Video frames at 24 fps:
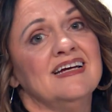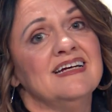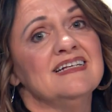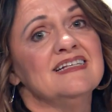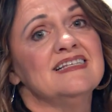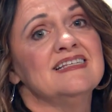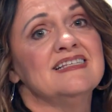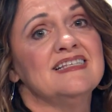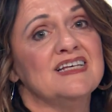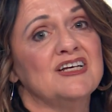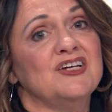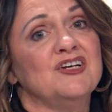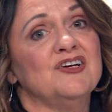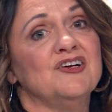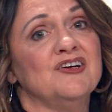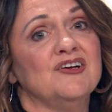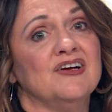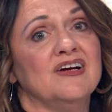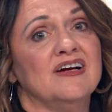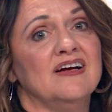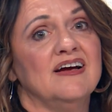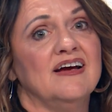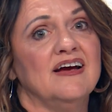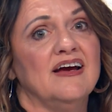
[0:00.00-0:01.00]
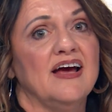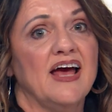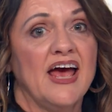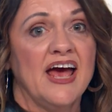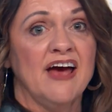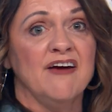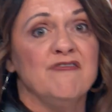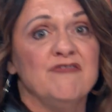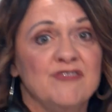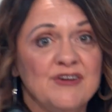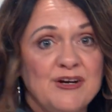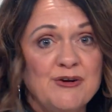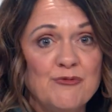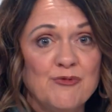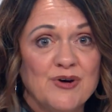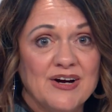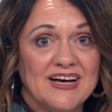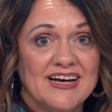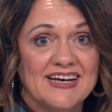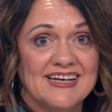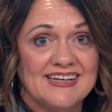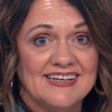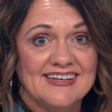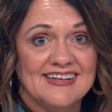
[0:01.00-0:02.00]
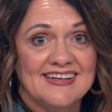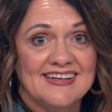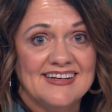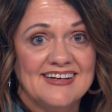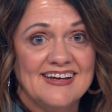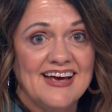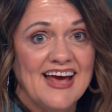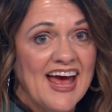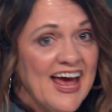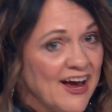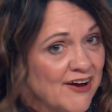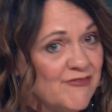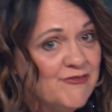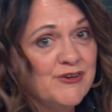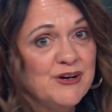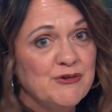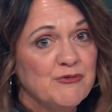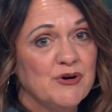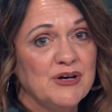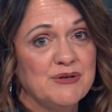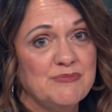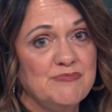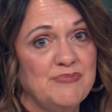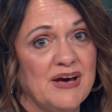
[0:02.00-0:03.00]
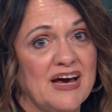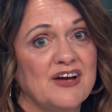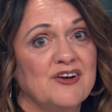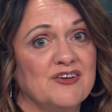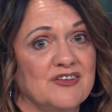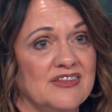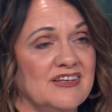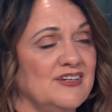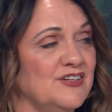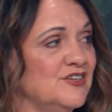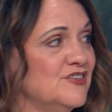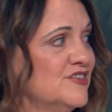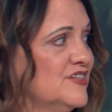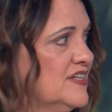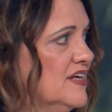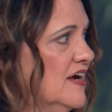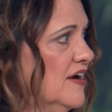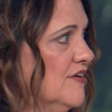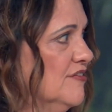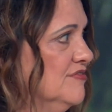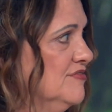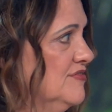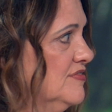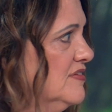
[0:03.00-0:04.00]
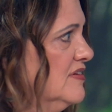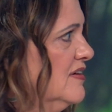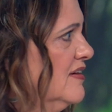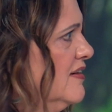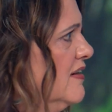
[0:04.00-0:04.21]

consider everyone, everyone better than yourself.